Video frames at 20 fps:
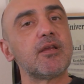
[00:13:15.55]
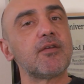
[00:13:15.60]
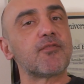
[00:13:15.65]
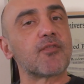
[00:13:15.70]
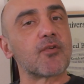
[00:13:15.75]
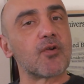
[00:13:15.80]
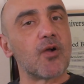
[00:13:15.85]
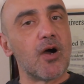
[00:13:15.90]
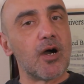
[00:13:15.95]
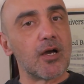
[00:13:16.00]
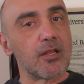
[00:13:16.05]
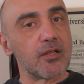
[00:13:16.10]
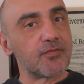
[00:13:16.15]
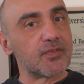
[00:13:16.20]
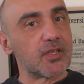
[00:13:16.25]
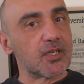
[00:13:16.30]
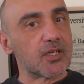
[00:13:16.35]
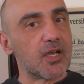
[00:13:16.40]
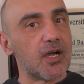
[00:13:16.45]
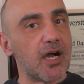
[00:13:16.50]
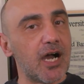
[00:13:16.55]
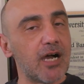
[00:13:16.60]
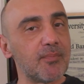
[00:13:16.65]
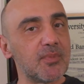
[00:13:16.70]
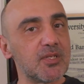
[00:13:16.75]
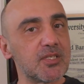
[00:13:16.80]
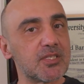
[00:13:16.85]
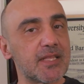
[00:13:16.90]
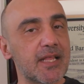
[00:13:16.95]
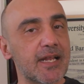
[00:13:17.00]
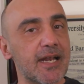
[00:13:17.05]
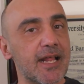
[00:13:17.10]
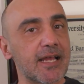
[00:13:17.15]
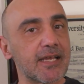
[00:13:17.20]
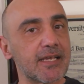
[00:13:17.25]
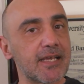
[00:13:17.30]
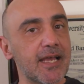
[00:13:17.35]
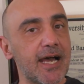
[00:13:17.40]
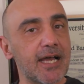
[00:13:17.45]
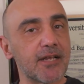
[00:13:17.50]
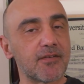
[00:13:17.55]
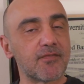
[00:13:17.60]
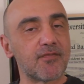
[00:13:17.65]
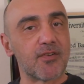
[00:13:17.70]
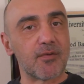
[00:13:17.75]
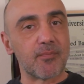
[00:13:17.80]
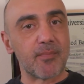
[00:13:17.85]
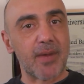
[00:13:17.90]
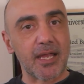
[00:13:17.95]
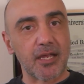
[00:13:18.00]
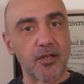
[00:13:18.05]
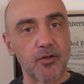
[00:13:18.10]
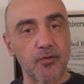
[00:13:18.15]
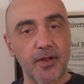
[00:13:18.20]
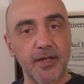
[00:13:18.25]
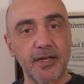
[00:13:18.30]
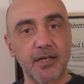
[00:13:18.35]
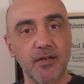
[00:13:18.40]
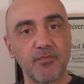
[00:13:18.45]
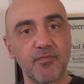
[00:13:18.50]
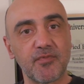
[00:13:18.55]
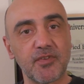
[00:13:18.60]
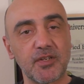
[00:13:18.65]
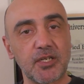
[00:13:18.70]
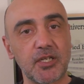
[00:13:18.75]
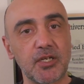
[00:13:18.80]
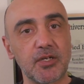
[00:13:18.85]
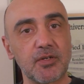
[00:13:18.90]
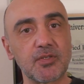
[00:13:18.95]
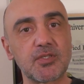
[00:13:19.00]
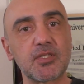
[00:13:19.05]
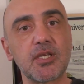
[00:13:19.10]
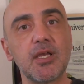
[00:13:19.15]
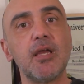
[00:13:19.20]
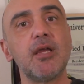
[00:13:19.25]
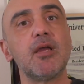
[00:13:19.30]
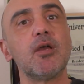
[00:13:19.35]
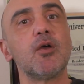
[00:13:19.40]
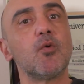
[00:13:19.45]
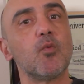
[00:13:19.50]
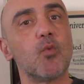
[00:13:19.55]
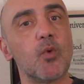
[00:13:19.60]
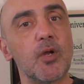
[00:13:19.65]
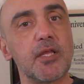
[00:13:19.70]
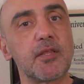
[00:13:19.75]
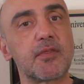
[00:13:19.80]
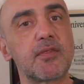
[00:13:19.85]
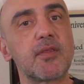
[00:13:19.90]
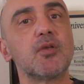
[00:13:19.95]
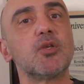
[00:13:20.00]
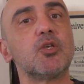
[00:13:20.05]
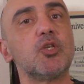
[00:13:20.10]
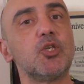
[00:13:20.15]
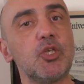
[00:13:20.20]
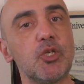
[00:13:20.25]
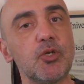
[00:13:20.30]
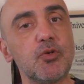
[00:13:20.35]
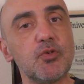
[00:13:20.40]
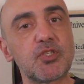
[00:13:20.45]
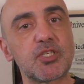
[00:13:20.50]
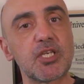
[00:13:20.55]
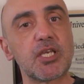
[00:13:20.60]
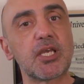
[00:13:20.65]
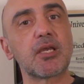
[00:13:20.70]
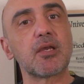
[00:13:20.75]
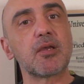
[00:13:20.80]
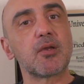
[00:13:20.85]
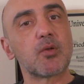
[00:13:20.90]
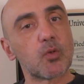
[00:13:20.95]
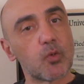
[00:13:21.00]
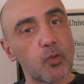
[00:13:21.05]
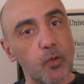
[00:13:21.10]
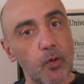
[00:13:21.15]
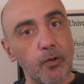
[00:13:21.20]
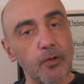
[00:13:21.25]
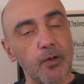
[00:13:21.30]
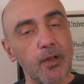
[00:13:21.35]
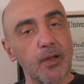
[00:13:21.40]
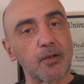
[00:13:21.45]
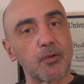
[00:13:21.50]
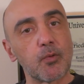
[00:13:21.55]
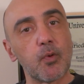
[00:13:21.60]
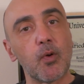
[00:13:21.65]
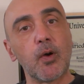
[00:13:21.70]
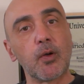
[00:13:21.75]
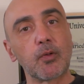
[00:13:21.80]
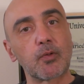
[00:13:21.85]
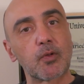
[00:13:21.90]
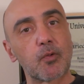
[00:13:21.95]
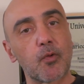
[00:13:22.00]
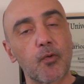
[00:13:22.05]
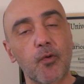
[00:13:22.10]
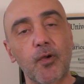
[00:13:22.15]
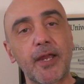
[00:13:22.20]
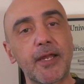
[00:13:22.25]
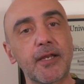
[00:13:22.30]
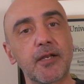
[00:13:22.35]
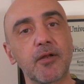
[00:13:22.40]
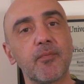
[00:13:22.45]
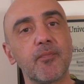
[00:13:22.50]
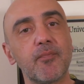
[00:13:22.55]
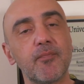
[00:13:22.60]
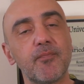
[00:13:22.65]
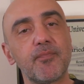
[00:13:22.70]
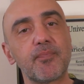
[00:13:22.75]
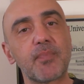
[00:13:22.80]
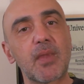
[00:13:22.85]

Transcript: for all of the comments that I got from my Kratom videos with using quote unquote Kratom.